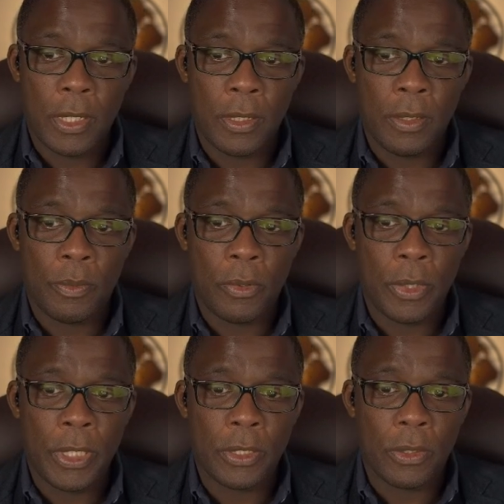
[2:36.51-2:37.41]
the
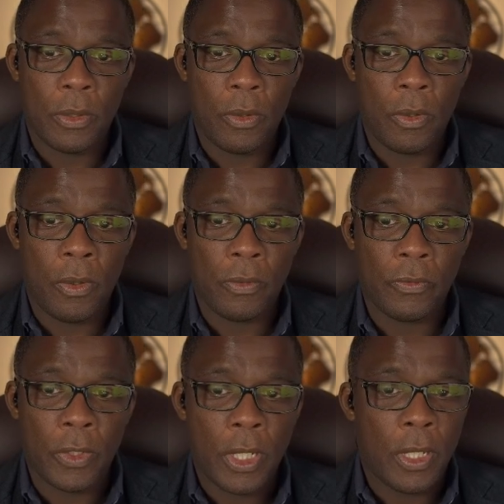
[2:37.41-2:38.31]
point of
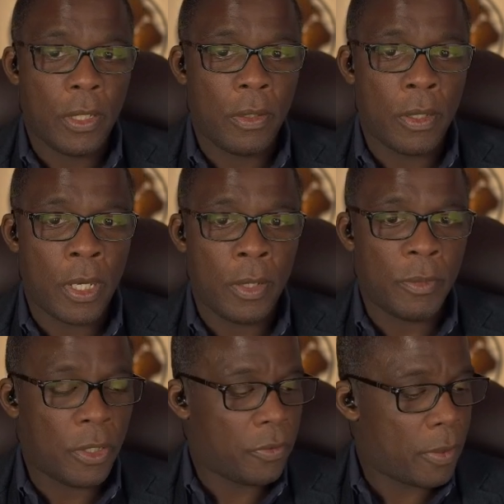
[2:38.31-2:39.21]

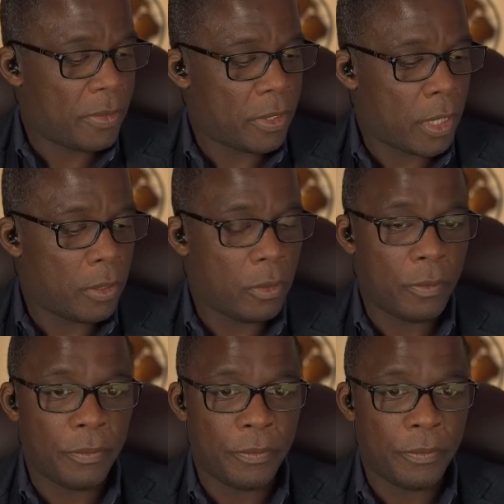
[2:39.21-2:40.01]
the Krebs cycle.